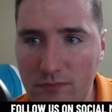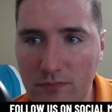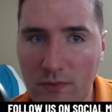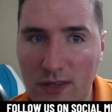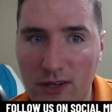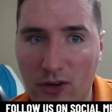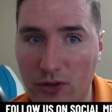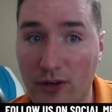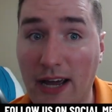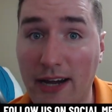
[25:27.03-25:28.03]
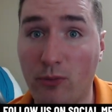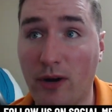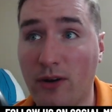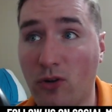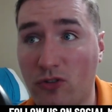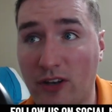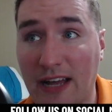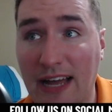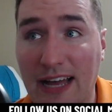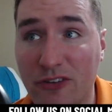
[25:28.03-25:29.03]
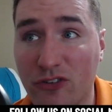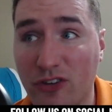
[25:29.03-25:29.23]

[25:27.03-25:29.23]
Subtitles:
United Rentals and Haas,